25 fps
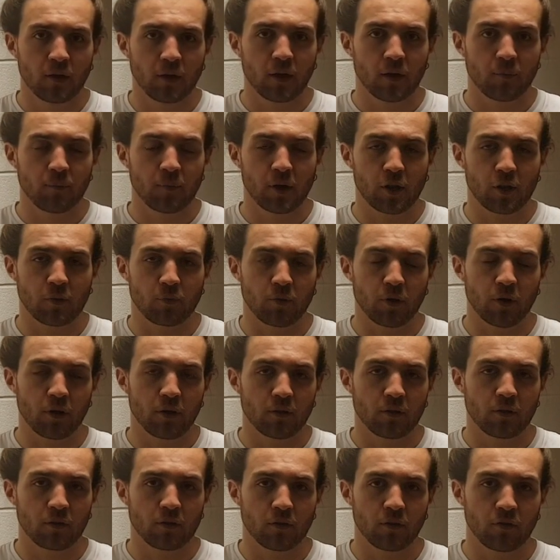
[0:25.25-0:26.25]
in
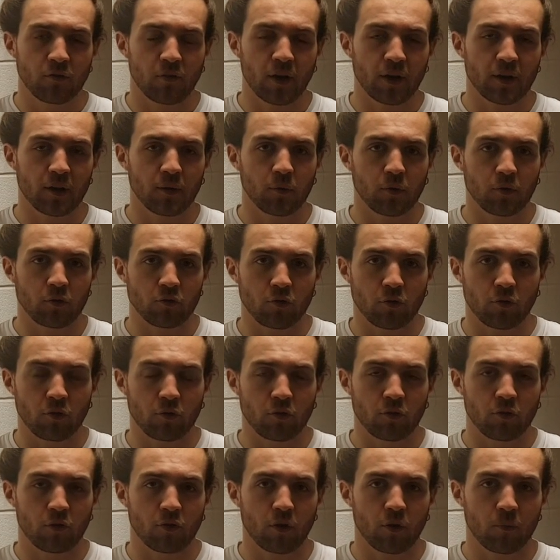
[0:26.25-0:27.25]
Middlesbrough to find out what
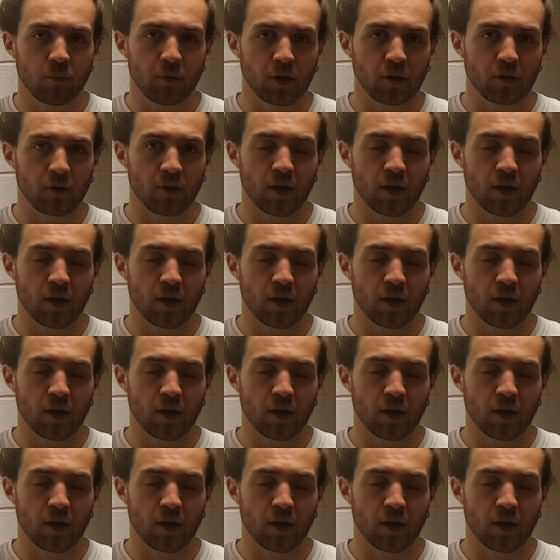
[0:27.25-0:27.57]
drugs are being